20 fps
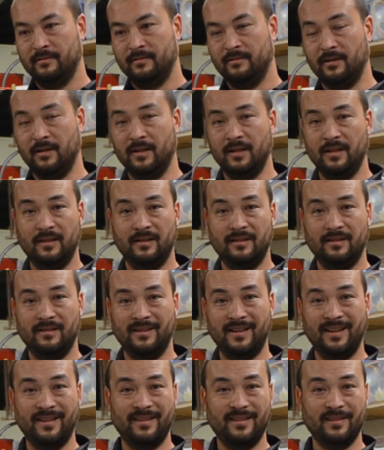Alright,
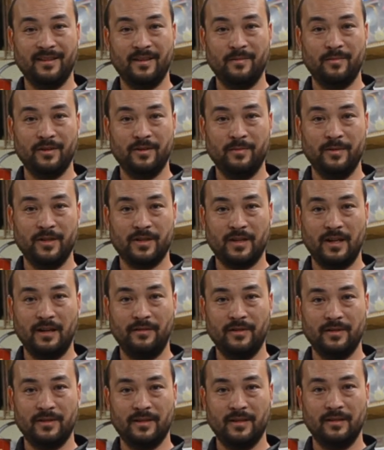I think that pretty much
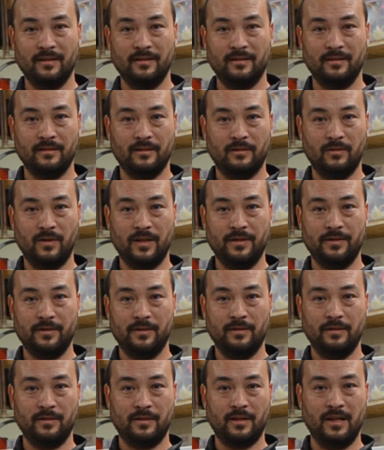covers it.
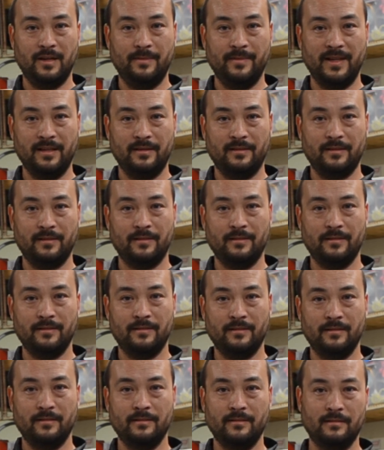Questions, comments?
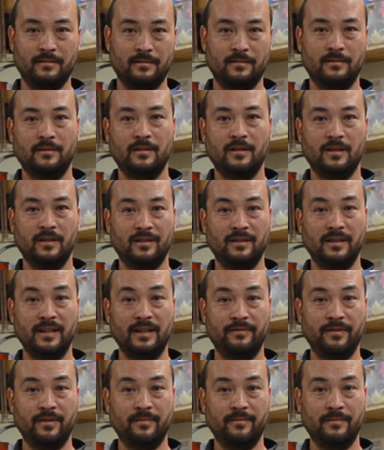Leave
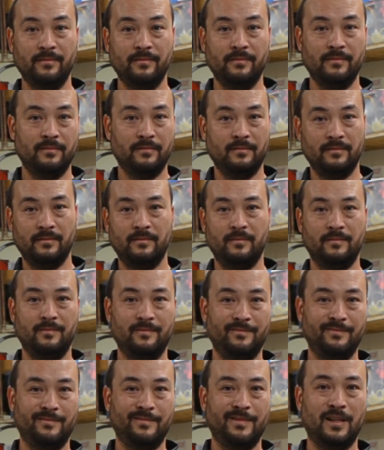them.
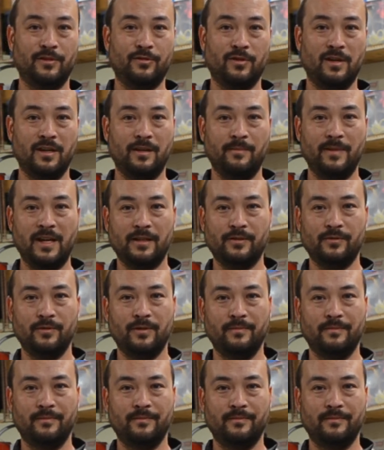I'll try to get back to them.